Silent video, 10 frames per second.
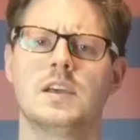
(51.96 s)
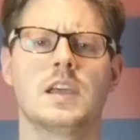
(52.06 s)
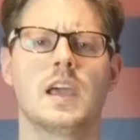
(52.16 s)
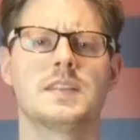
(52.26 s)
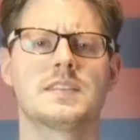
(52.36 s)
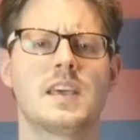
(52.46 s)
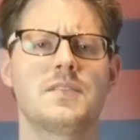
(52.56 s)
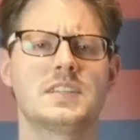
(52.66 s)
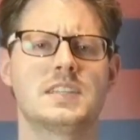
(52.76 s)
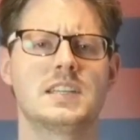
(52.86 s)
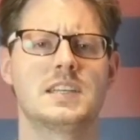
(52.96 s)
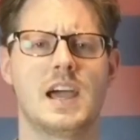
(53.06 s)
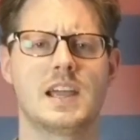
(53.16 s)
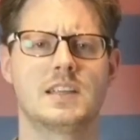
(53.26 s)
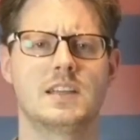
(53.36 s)
In the
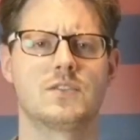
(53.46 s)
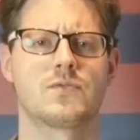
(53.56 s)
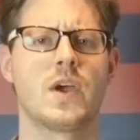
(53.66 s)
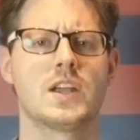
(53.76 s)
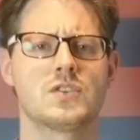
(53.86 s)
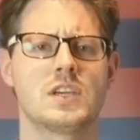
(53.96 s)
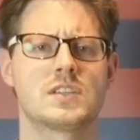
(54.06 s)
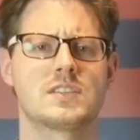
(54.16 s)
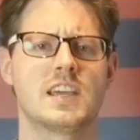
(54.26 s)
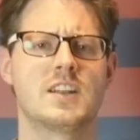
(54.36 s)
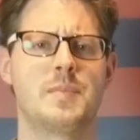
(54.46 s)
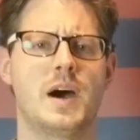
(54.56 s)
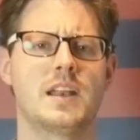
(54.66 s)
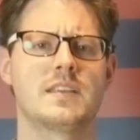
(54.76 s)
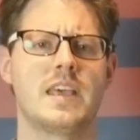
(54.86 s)
1790s, French legislative
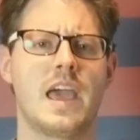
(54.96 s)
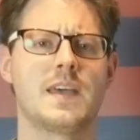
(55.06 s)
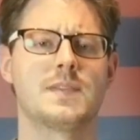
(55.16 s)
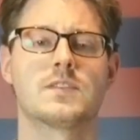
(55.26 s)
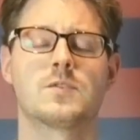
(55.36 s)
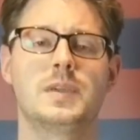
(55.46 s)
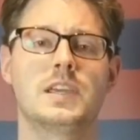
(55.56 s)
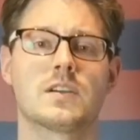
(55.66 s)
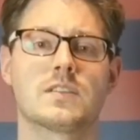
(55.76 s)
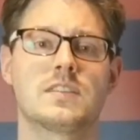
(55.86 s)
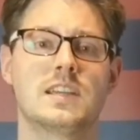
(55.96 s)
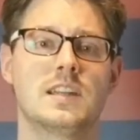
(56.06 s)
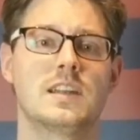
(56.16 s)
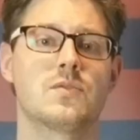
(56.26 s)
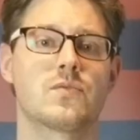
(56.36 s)
bodies had the speaker
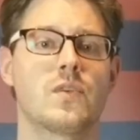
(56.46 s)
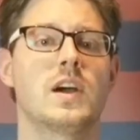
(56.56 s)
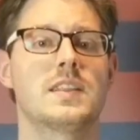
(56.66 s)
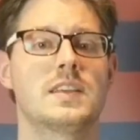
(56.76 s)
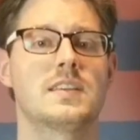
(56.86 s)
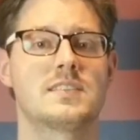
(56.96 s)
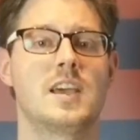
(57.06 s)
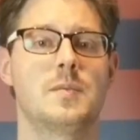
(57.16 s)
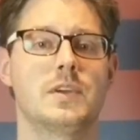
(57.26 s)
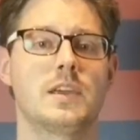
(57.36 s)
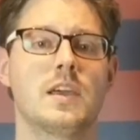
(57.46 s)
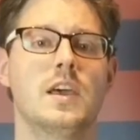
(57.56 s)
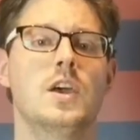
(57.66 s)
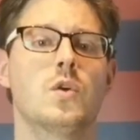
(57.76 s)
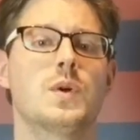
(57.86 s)
seated in front of the assembly,
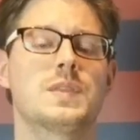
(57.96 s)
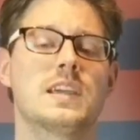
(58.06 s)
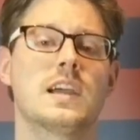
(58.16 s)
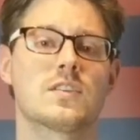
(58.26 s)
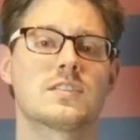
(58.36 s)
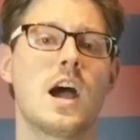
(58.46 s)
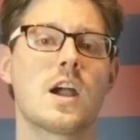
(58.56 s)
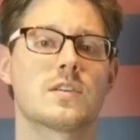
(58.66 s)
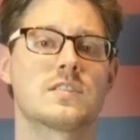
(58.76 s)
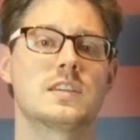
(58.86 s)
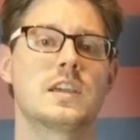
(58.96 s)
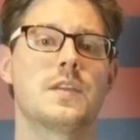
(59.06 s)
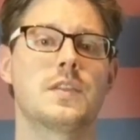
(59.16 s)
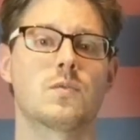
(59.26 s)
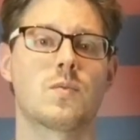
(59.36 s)
with the aristocracy
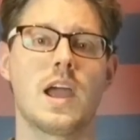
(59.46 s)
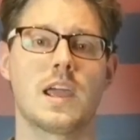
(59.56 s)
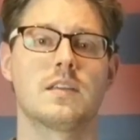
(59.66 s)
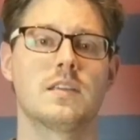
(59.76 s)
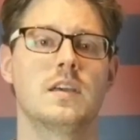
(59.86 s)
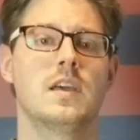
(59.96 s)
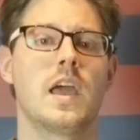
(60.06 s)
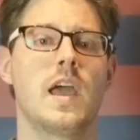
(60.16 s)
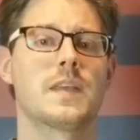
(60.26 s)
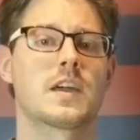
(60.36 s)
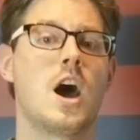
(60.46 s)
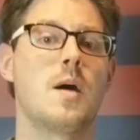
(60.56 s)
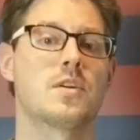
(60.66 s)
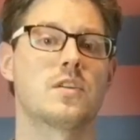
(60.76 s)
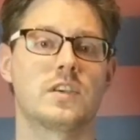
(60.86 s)
on the right and the
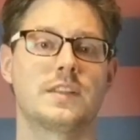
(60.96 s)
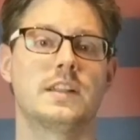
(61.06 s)
commoners on the